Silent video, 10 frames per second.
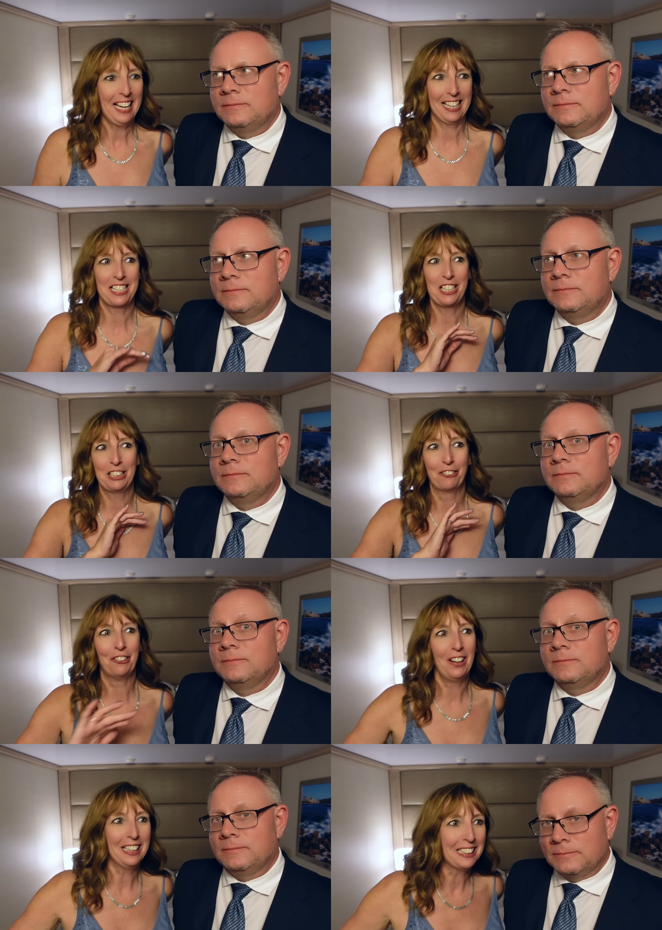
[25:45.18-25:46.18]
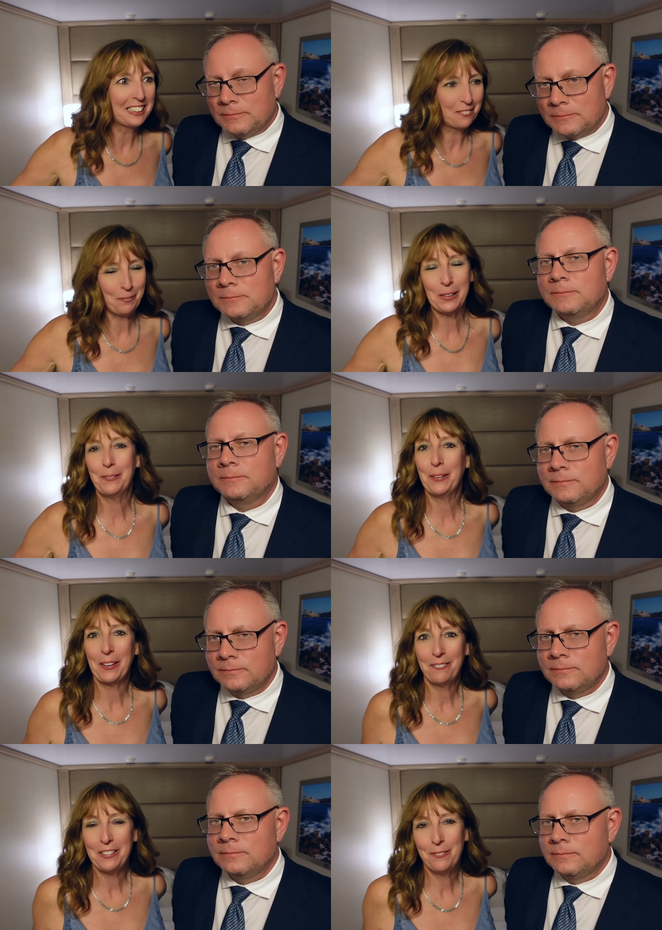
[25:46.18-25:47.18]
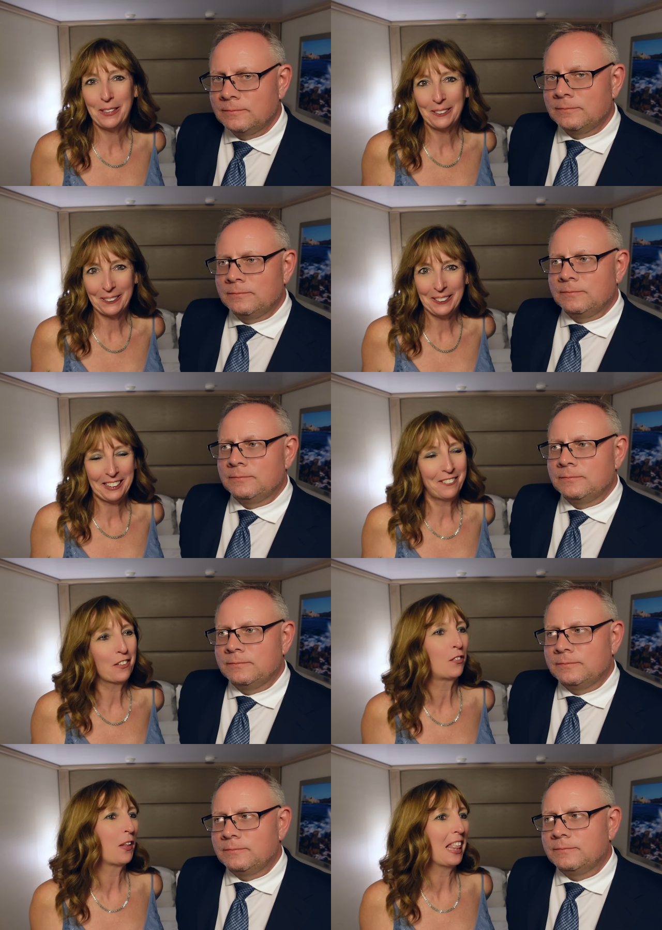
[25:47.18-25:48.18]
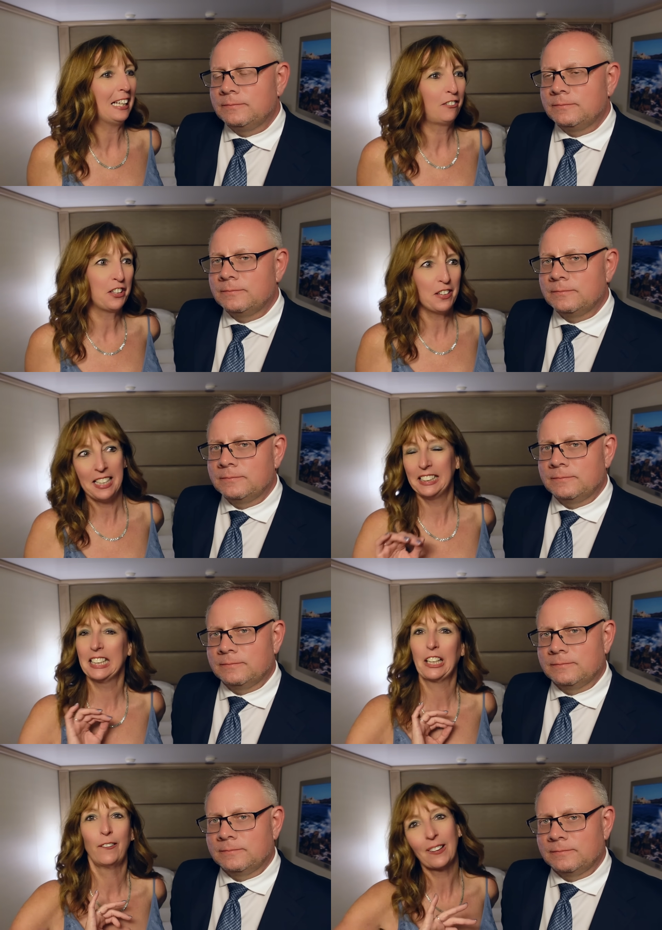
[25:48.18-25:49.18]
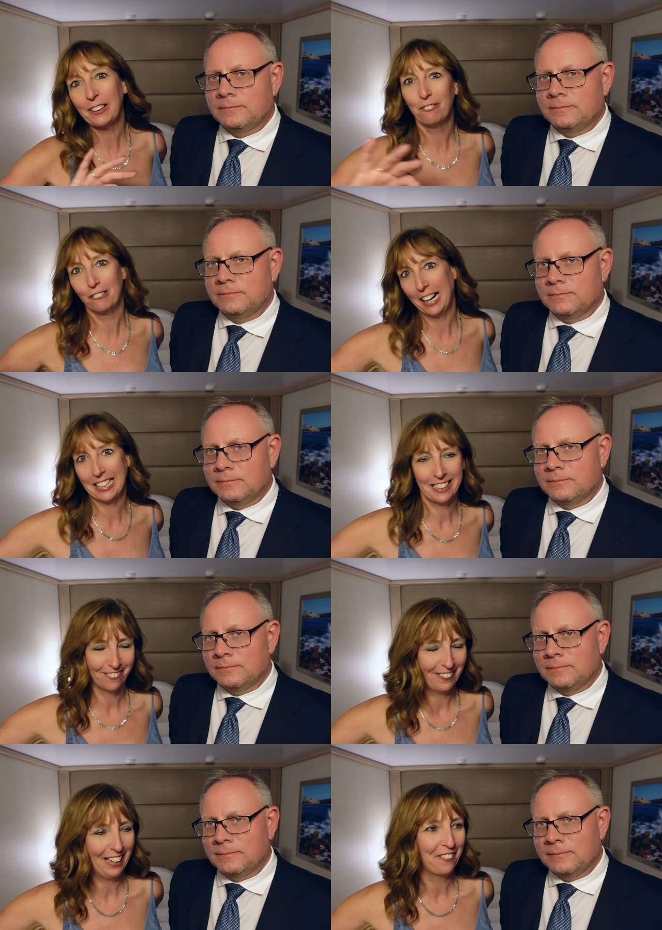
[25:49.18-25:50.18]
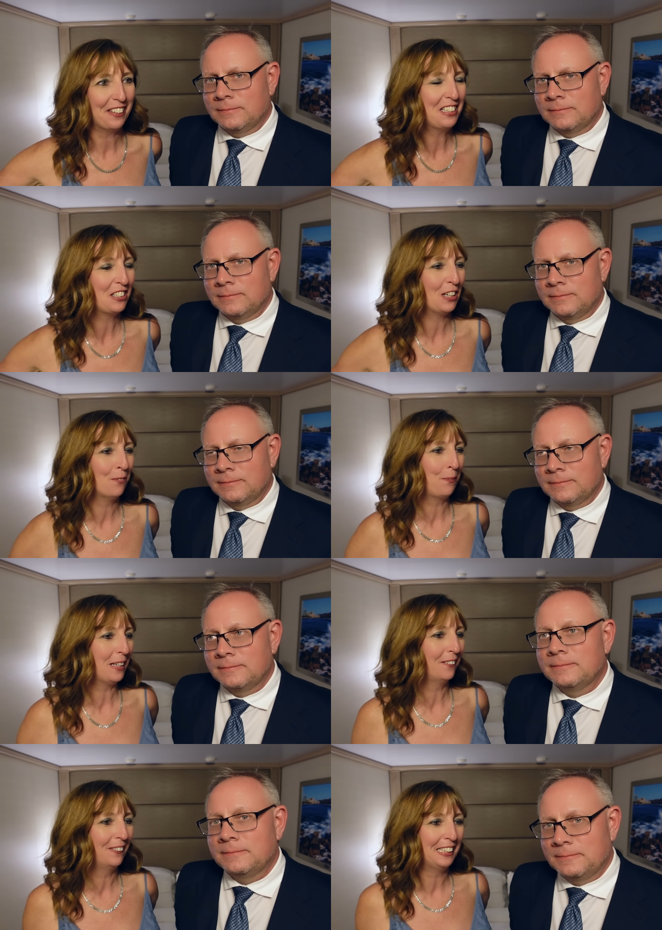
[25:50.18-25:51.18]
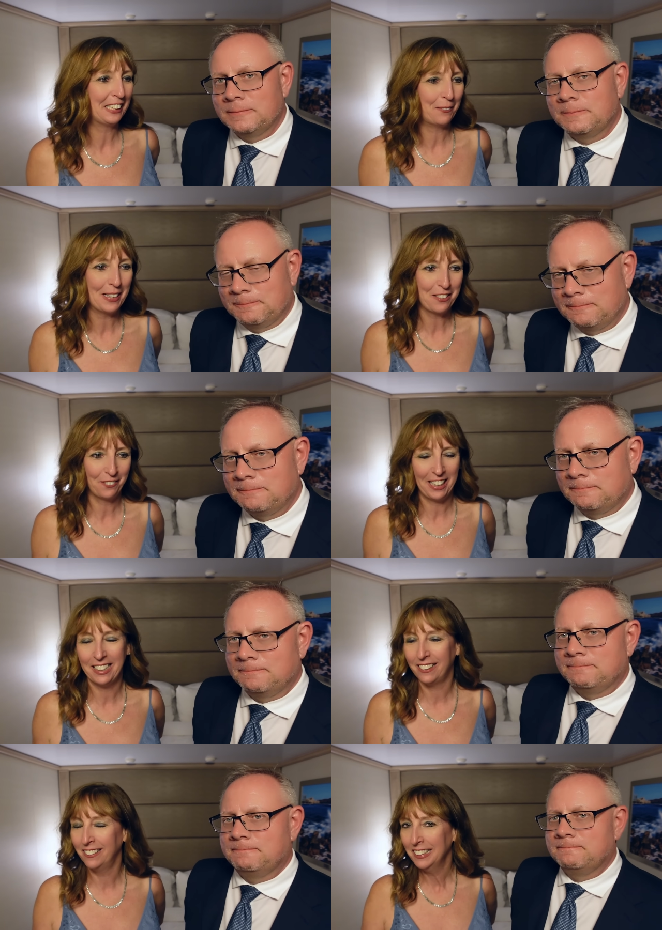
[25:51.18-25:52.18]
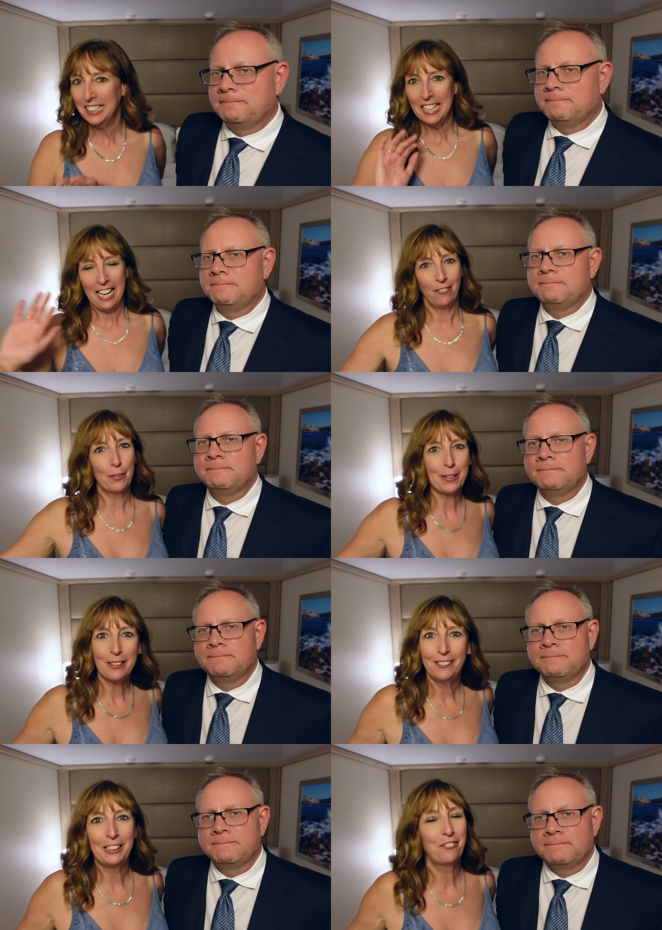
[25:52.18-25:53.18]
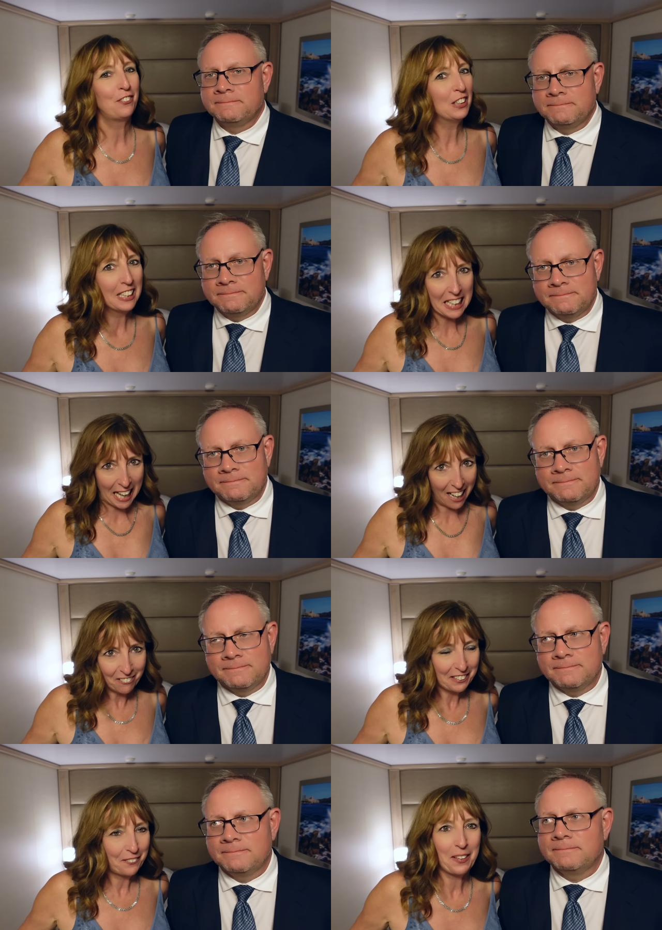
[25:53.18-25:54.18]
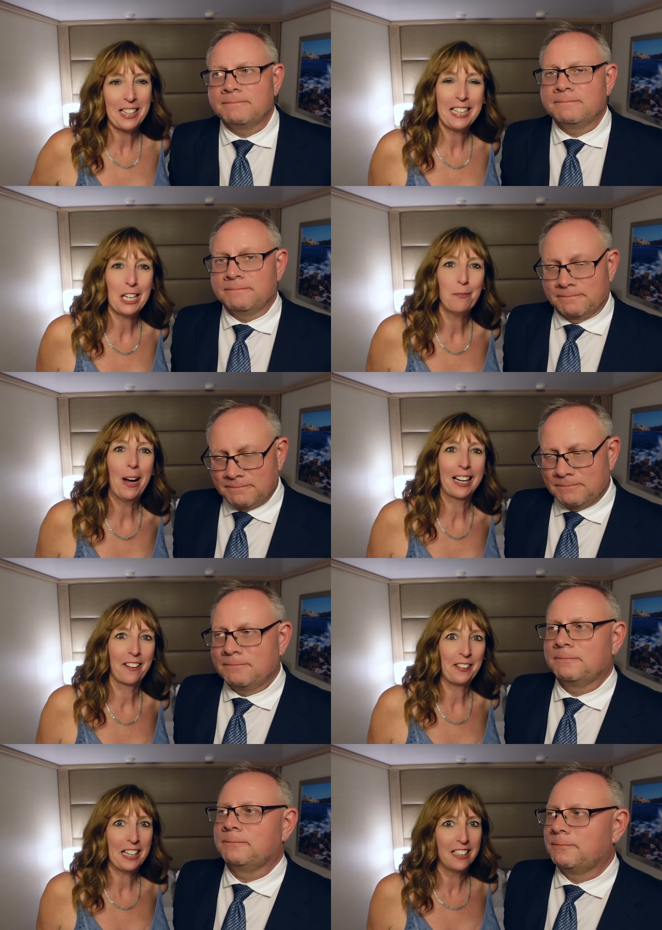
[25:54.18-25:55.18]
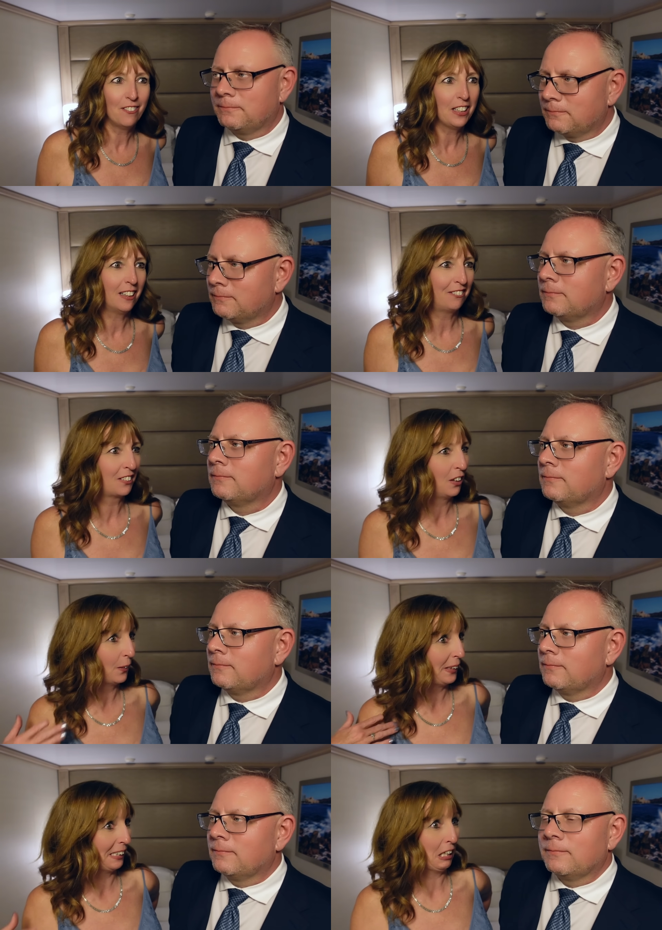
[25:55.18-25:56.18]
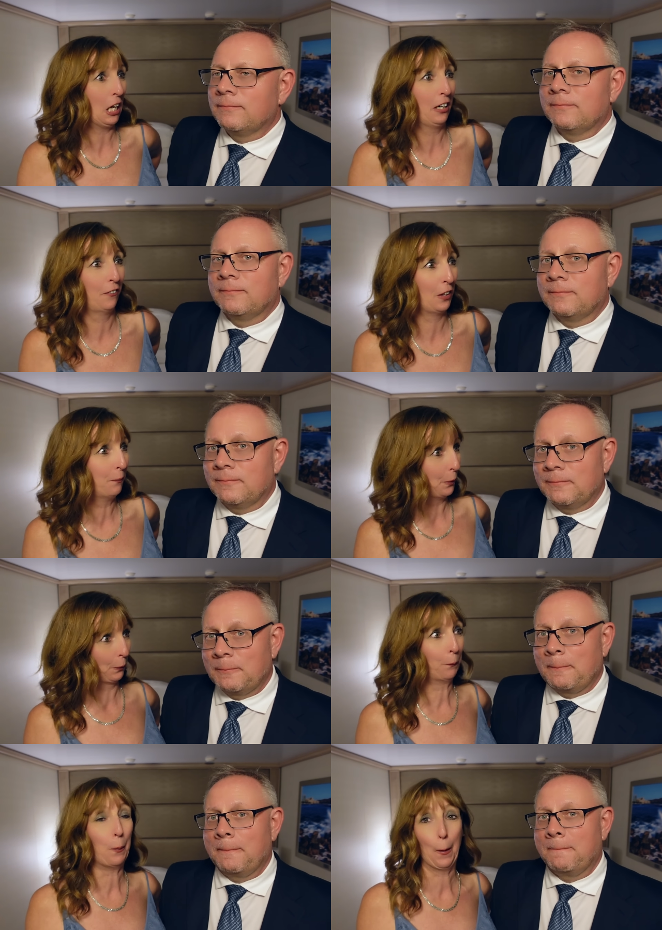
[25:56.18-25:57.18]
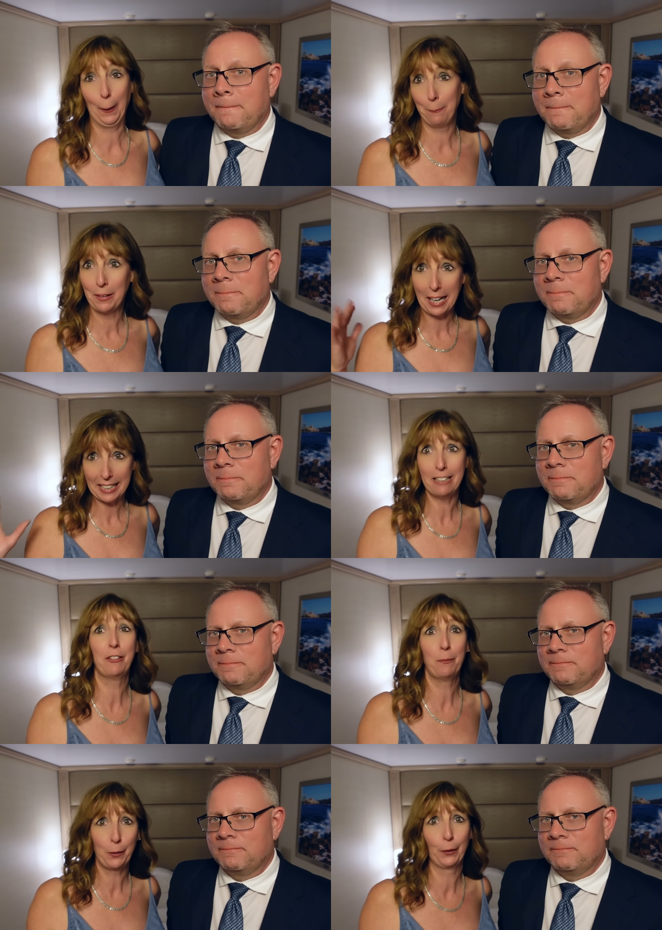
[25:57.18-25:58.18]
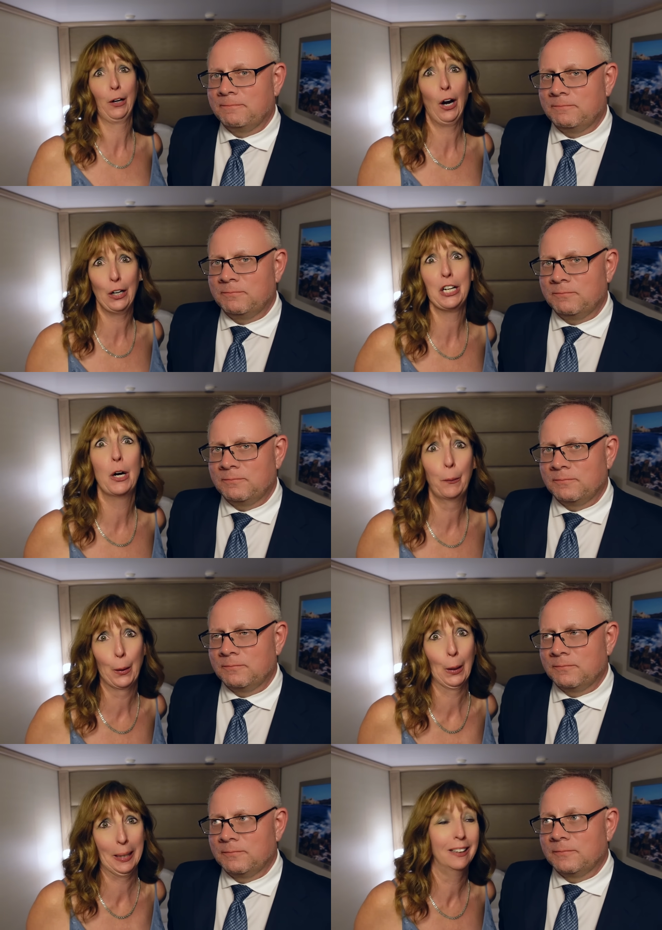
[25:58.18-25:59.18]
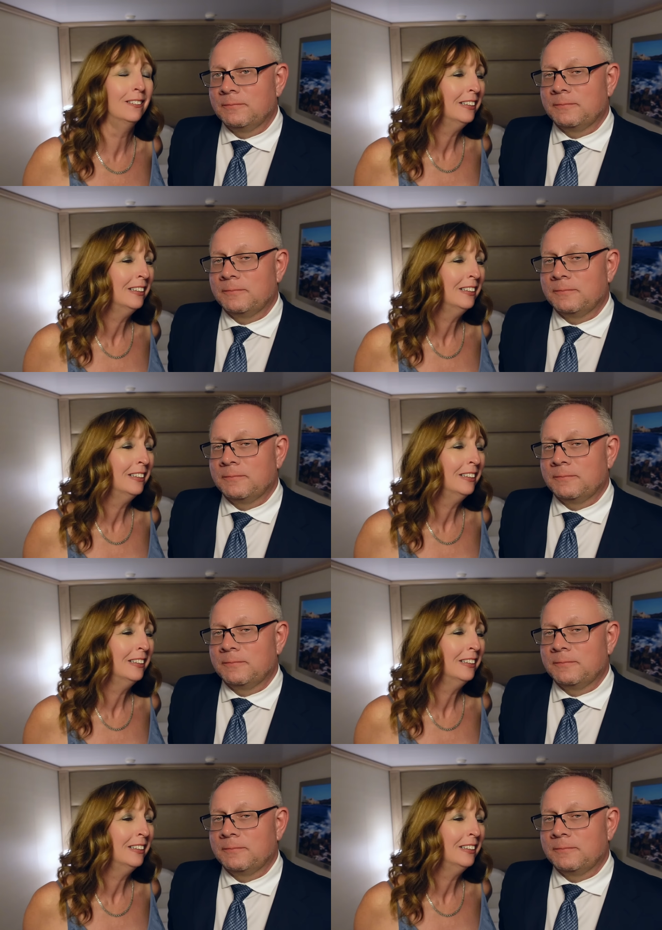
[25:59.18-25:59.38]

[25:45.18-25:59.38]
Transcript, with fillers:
Speaker 1: and just watched people that we've been cruising with for the last few days literally running around the ship. It was so much fun and everybody was full of laughs when they came back at the end of it. Of course, a lot of them were warm. I gave them their cardio workout.